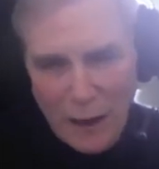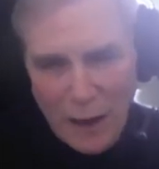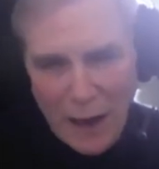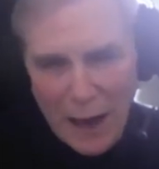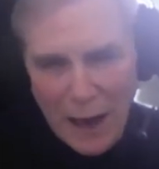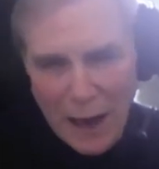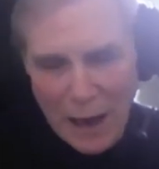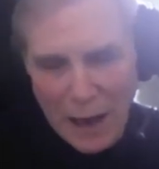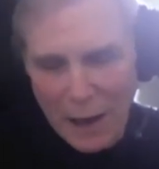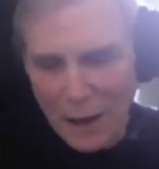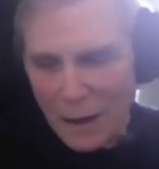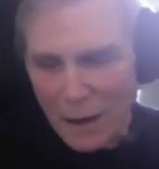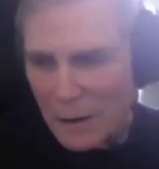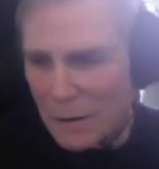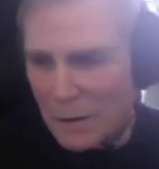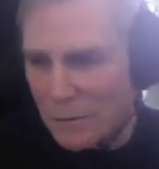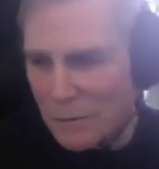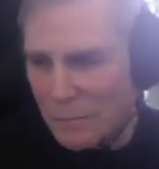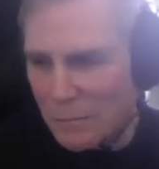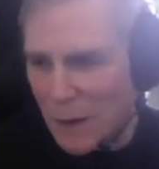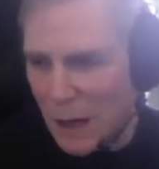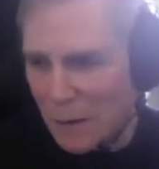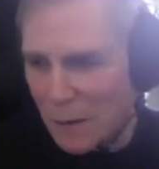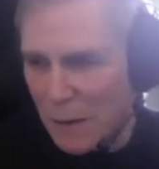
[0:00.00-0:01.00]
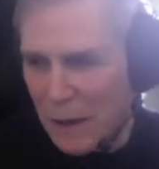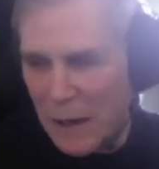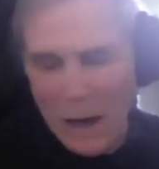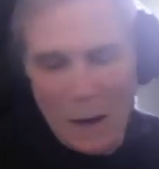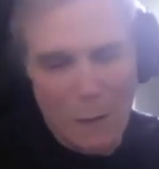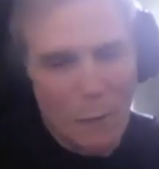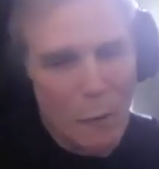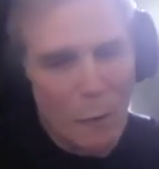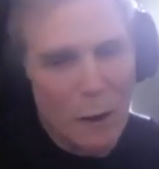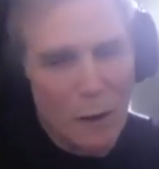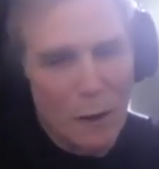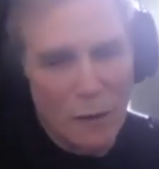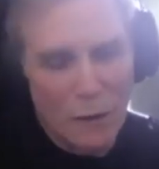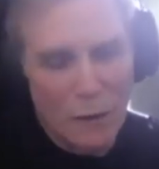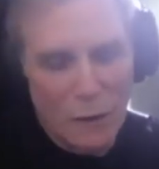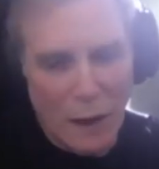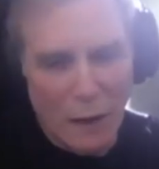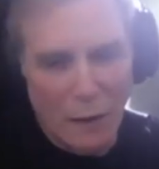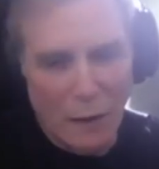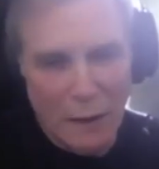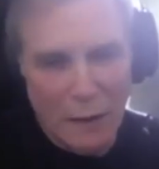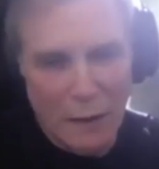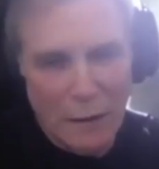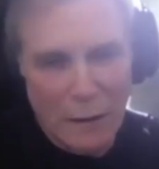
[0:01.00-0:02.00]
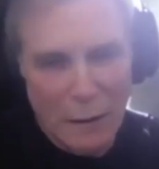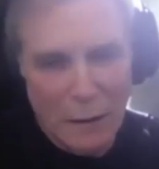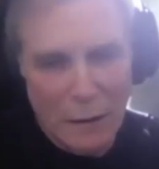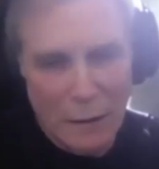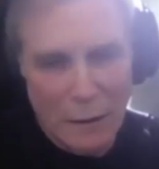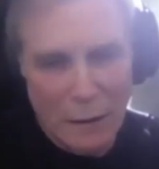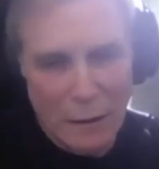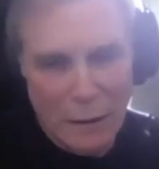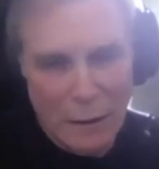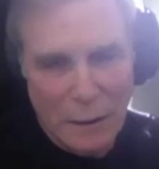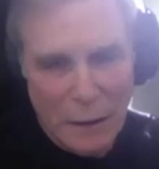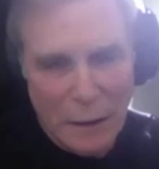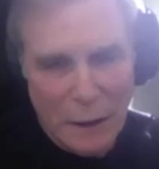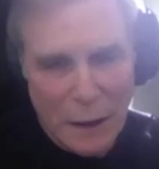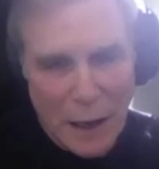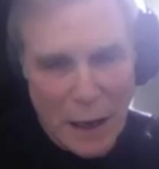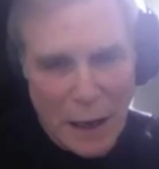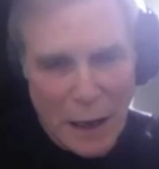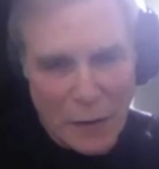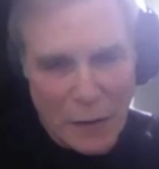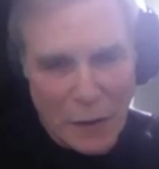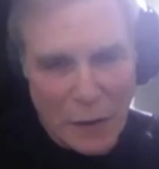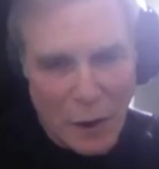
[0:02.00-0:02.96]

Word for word: and maybe i want to sell it and mm-hmm.